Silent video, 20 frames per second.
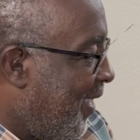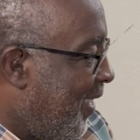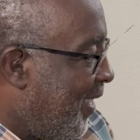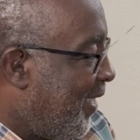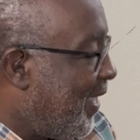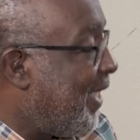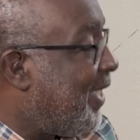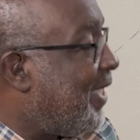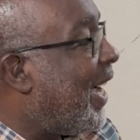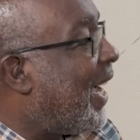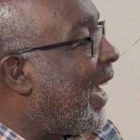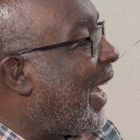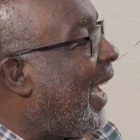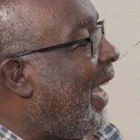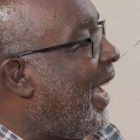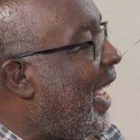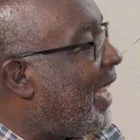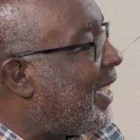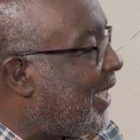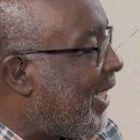So it's a
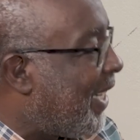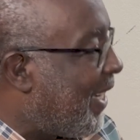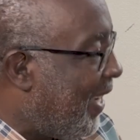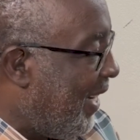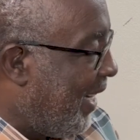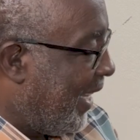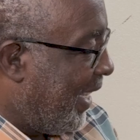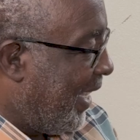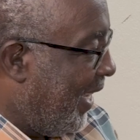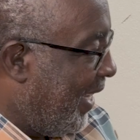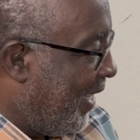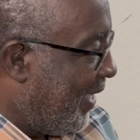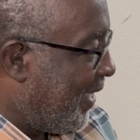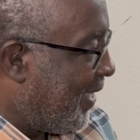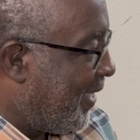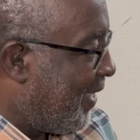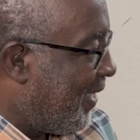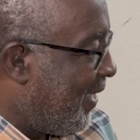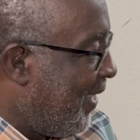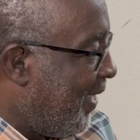classical
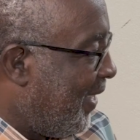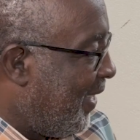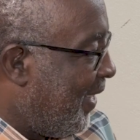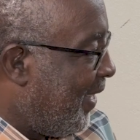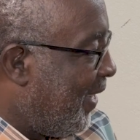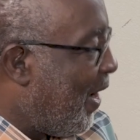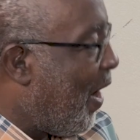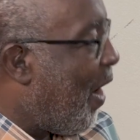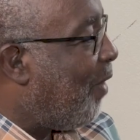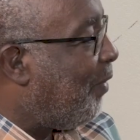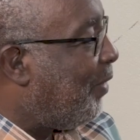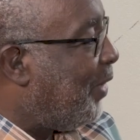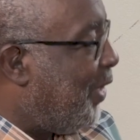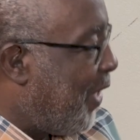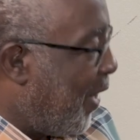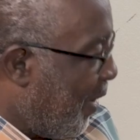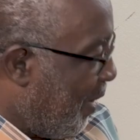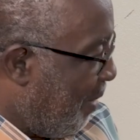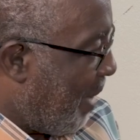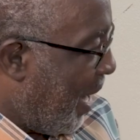case of
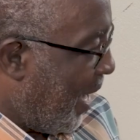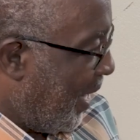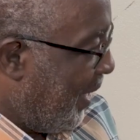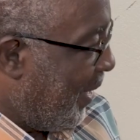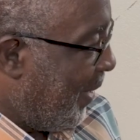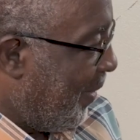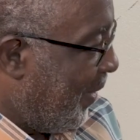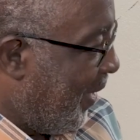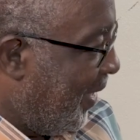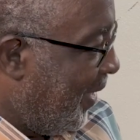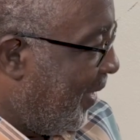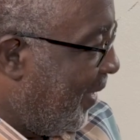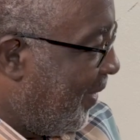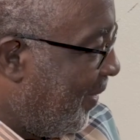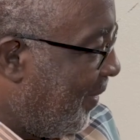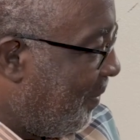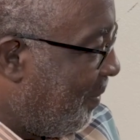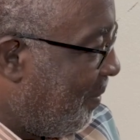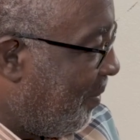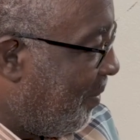gerrymandering,
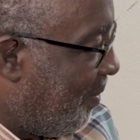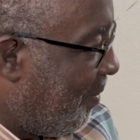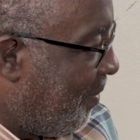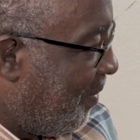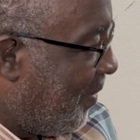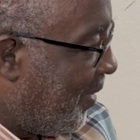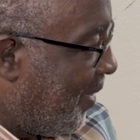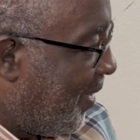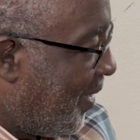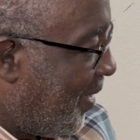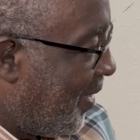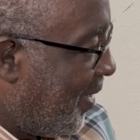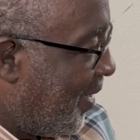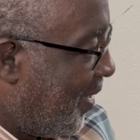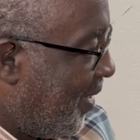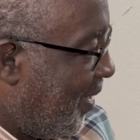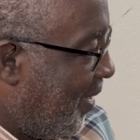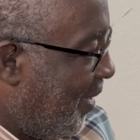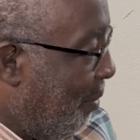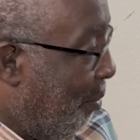
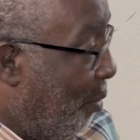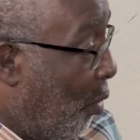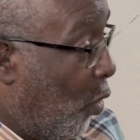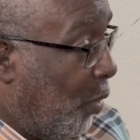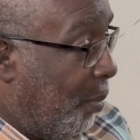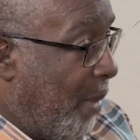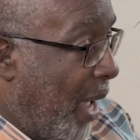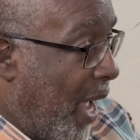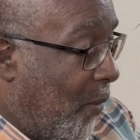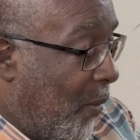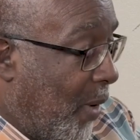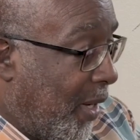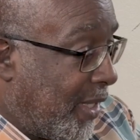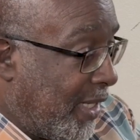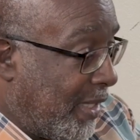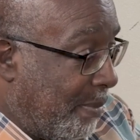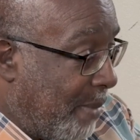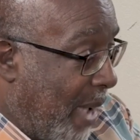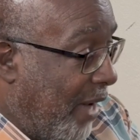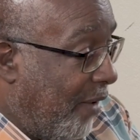both by what
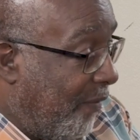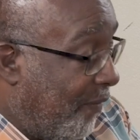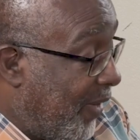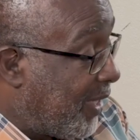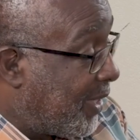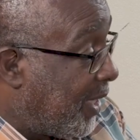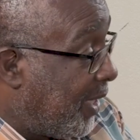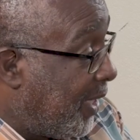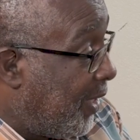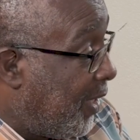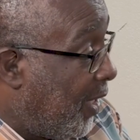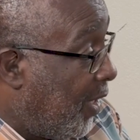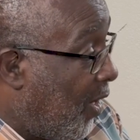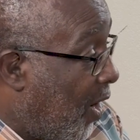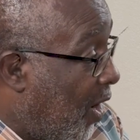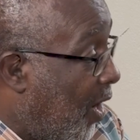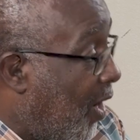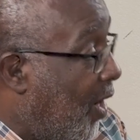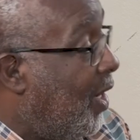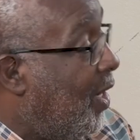is manifested in the
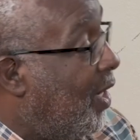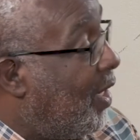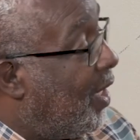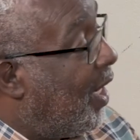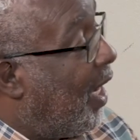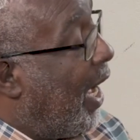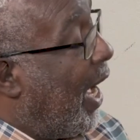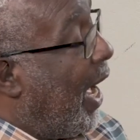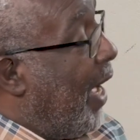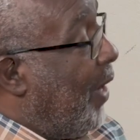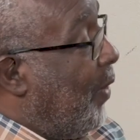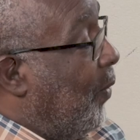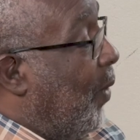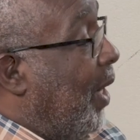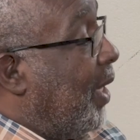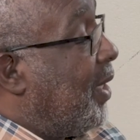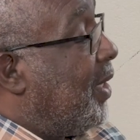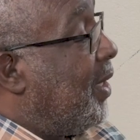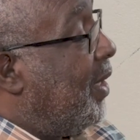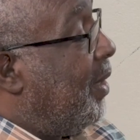law and
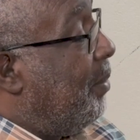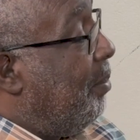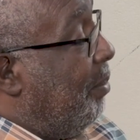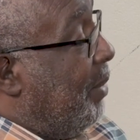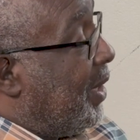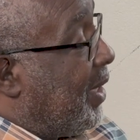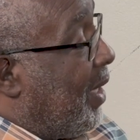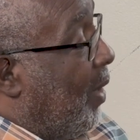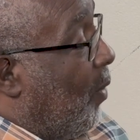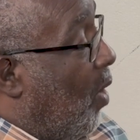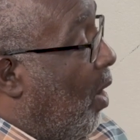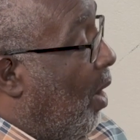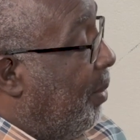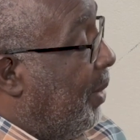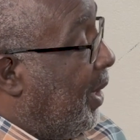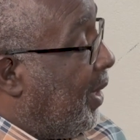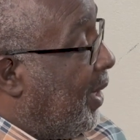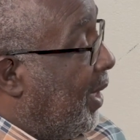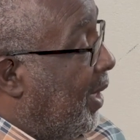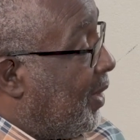what Mr.
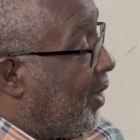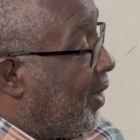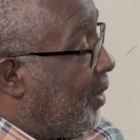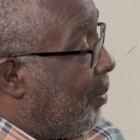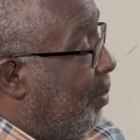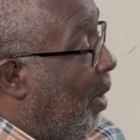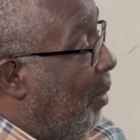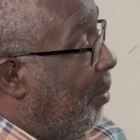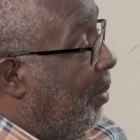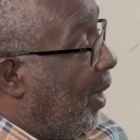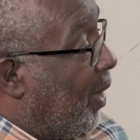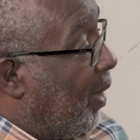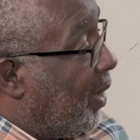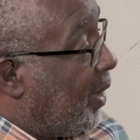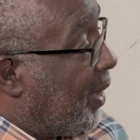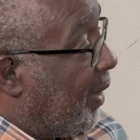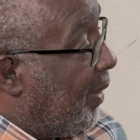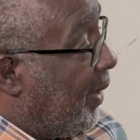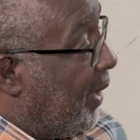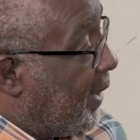Warmington's public
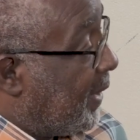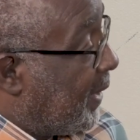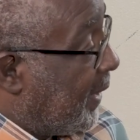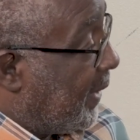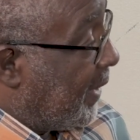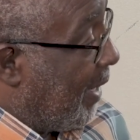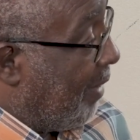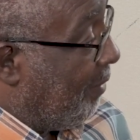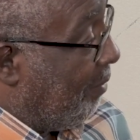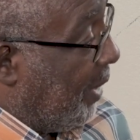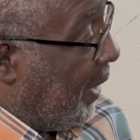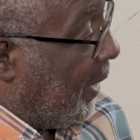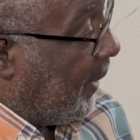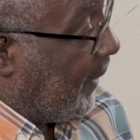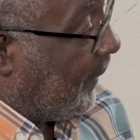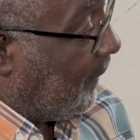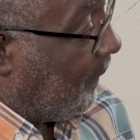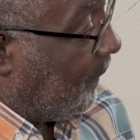utterances have been.